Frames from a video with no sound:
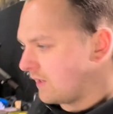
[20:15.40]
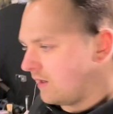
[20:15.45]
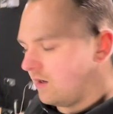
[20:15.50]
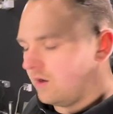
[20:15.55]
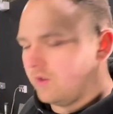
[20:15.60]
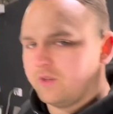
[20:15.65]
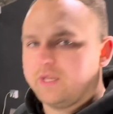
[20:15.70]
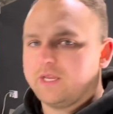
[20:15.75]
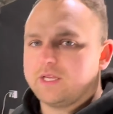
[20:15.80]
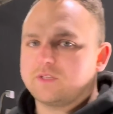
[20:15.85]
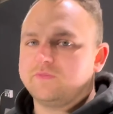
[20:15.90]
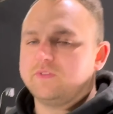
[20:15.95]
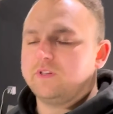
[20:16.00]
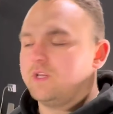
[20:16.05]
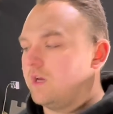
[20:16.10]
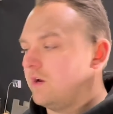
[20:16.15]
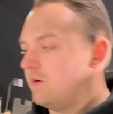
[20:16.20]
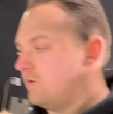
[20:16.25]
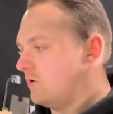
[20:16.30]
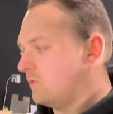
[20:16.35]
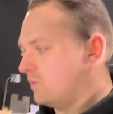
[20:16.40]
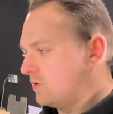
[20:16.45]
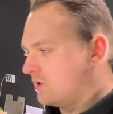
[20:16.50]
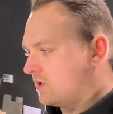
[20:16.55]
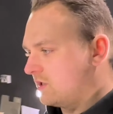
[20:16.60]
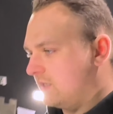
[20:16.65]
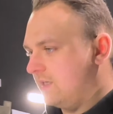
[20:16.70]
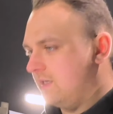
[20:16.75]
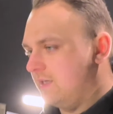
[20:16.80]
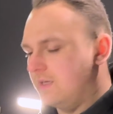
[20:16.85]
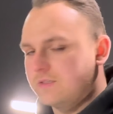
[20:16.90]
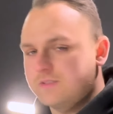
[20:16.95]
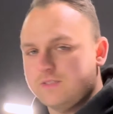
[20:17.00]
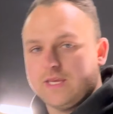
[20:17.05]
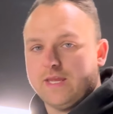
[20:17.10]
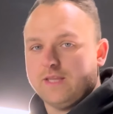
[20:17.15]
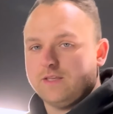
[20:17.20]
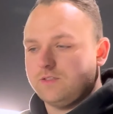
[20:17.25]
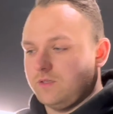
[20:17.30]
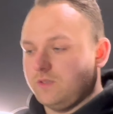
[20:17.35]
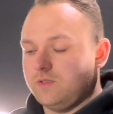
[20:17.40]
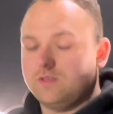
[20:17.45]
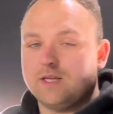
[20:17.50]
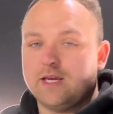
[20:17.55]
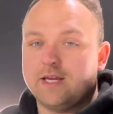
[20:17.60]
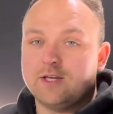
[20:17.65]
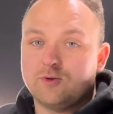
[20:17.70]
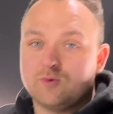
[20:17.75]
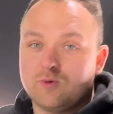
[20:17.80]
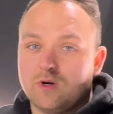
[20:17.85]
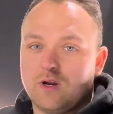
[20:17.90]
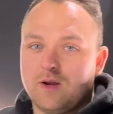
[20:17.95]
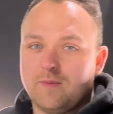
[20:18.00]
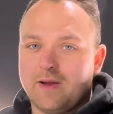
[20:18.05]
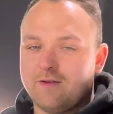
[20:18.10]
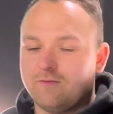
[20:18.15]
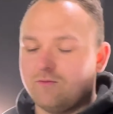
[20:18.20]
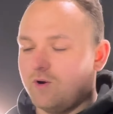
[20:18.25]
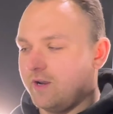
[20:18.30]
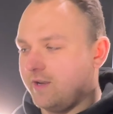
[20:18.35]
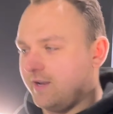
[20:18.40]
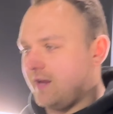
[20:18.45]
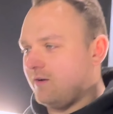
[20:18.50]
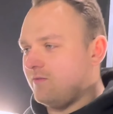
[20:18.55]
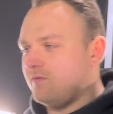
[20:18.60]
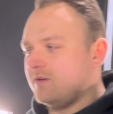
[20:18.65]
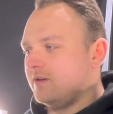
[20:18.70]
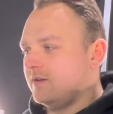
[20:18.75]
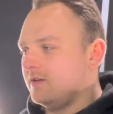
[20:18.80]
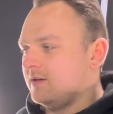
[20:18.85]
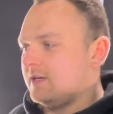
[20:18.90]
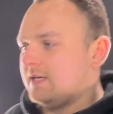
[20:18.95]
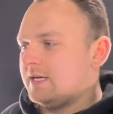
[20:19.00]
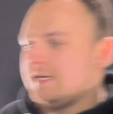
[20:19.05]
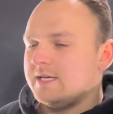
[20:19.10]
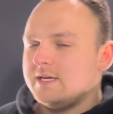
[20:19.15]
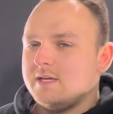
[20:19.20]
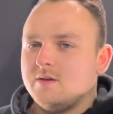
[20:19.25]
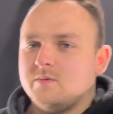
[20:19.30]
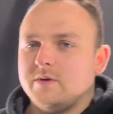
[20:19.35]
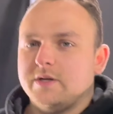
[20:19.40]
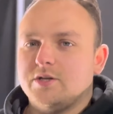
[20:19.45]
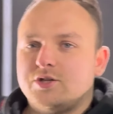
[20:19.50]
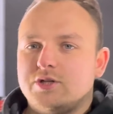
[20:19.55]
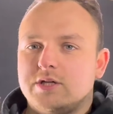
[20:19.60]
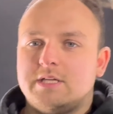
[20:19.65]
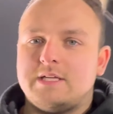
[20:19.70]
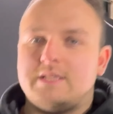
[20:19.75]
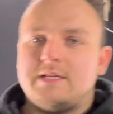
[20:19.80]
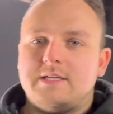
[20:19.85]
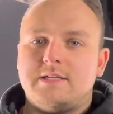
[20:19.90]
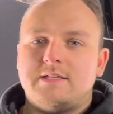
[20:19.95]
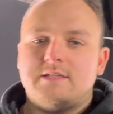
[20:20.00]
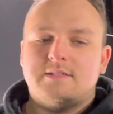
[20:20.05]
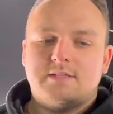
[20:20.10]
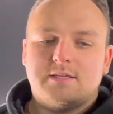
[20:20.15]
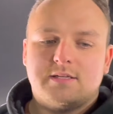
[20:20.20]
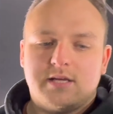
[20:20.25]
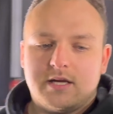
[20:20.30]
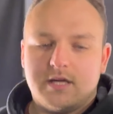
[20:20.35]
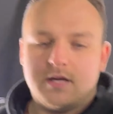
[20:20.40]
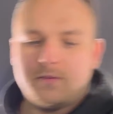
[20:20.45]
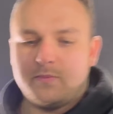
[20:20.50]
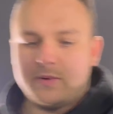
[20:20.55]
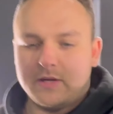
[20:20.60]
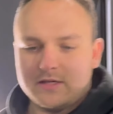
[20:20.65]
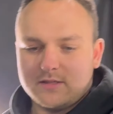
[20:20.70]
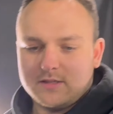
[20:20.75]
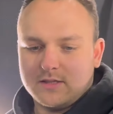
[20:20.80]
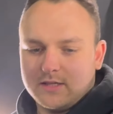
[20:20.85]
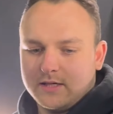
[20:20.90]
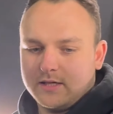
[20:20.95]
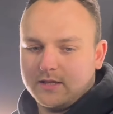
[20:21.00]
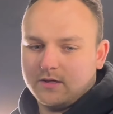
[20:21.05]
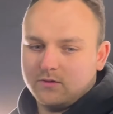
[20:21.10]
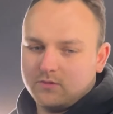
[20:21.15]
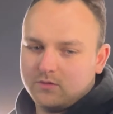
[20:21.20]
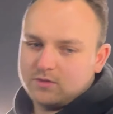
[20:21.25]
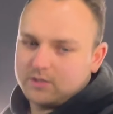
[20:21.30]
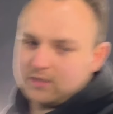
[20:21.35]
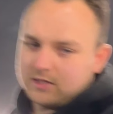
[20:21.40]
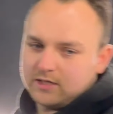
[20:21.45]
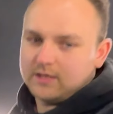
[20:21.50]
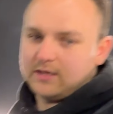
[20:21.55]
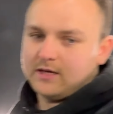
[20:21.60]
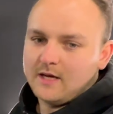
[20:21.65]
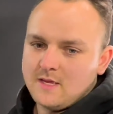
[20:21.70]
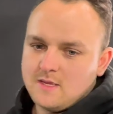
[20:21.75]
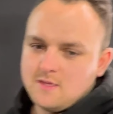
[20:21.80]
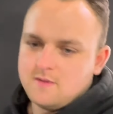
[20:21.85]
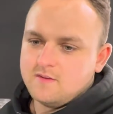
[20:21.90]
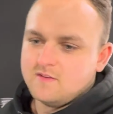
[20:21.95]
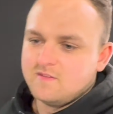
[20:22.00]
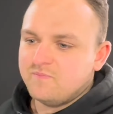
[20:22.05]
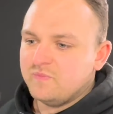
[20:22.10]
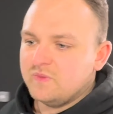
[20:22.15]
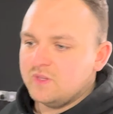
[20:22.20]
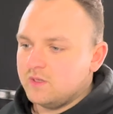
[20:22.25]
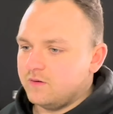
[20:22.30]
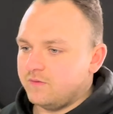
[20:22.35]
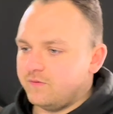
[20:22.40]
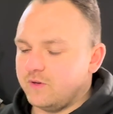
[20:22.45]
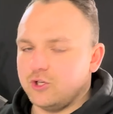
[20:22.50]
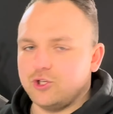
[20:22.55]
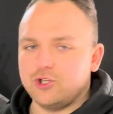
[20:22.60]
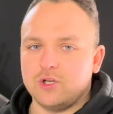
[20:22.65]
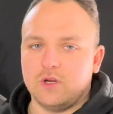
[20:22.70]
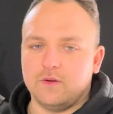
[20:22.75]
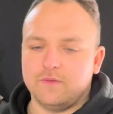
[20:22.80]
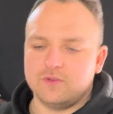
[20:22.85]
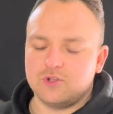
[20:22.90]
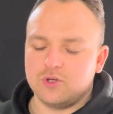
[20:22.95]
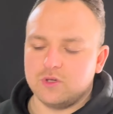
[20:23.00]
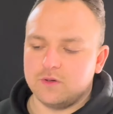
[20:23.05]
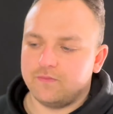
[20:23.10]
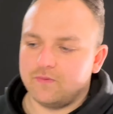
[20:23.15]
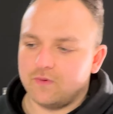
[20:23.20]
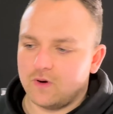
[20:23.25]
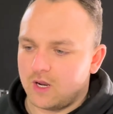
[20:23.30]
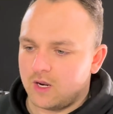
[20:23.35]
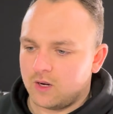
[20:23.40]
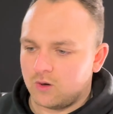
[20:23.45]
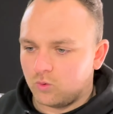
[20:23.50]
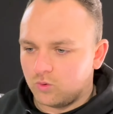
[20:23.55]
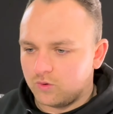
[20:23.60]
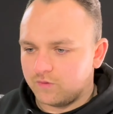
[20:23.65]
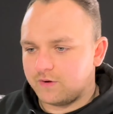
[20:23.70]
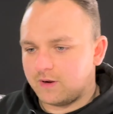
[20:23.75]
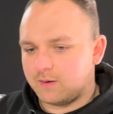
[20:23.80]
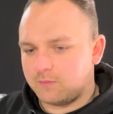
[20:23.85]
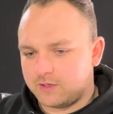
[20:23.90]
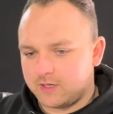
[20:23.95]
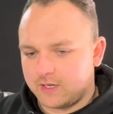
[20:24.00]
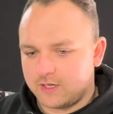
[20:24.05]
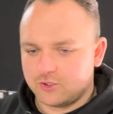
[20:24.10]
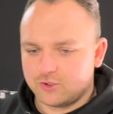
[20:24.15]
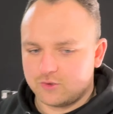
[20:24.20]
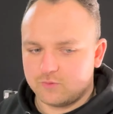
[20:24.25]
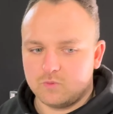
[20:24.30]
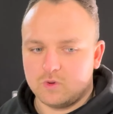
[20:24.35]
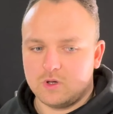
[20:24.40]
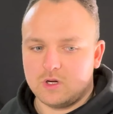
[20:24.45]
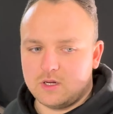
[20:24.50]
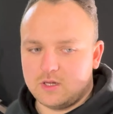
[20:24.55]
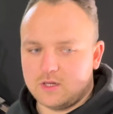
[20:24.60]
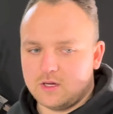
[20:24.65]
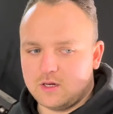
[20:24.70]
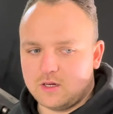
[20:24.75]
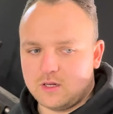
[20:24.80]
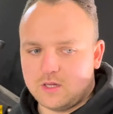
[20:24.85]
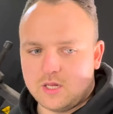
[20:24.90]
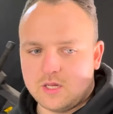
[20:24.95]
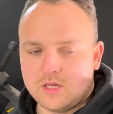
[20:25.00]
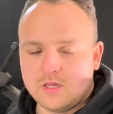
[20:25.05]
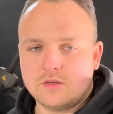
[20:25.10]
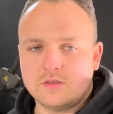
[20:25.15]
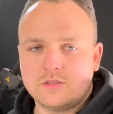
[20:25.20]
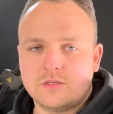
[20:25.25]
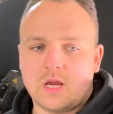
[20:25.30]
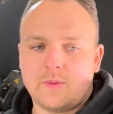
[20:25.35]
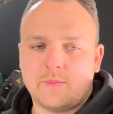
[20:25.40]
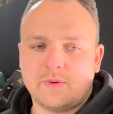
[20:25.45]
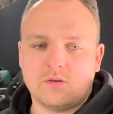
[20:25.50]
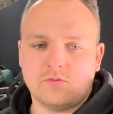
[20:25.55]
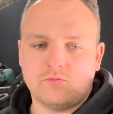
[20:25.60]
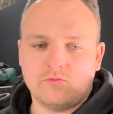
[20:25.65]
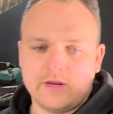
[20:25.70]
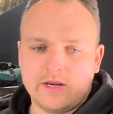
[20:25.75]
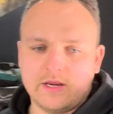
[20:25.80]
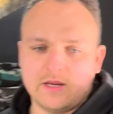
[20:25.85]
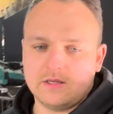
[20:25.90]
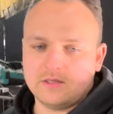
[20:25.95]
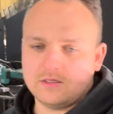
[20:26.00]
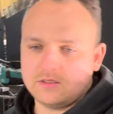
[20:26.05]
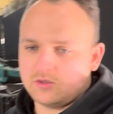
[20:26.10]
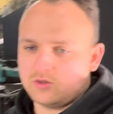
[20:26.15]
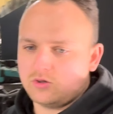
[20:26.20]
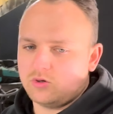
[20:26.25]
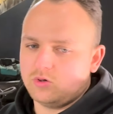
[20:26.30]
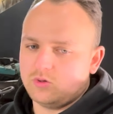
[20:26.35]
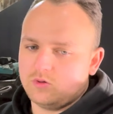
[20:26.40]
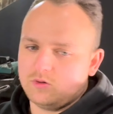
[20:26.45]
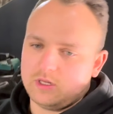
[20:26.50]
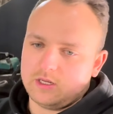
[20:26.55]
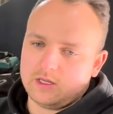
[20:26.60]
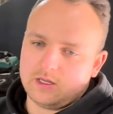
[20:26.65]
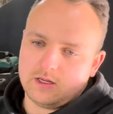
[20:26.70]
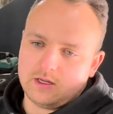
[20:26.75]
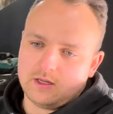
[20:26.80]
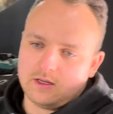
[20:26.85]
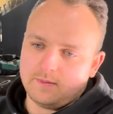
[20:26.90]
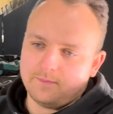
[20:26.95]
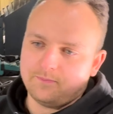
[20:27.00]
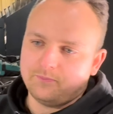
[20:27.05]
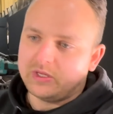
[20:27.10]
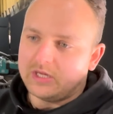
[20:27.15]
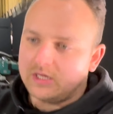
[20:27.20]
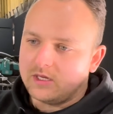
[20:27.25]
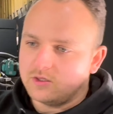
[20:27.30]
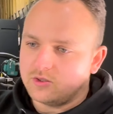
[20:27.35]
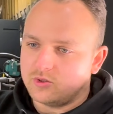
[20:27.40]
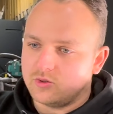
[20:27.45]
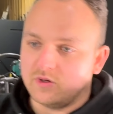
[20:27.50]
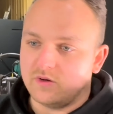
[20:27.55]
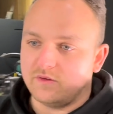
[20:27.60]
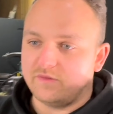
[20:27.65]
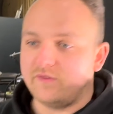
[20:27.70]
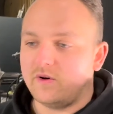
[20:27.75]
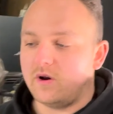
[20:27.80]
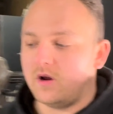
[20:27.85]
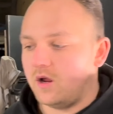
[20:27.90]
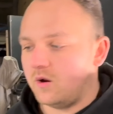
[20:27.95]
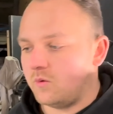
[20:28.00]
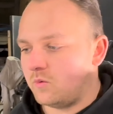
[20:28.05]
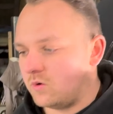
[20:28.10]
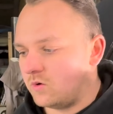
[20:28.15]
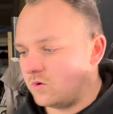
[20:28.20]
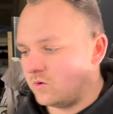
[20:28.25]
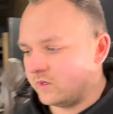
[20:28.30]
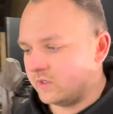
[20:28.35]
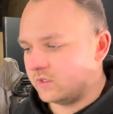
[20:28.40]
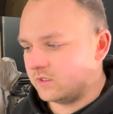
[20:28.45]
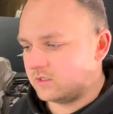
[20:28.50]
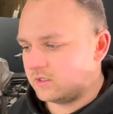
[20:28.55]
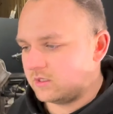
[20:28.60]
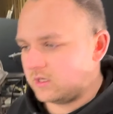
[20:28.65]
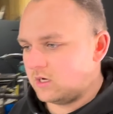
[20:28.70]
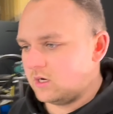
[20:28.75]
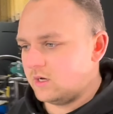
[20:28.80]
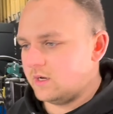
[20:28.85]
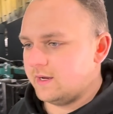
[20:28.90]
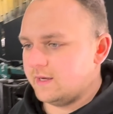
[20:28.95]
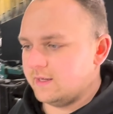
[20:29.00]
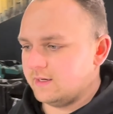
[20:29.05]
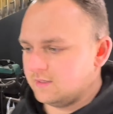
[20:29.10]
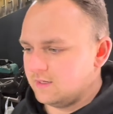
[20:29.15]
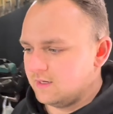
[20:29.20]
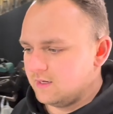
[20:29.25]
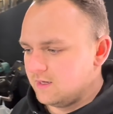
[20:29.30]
the next video you'll see us getting to the stage where I'm at right now, which is basically you'll see finishing off the tube front, all the fabrication work, tubbing the rears, doing the firewall inside,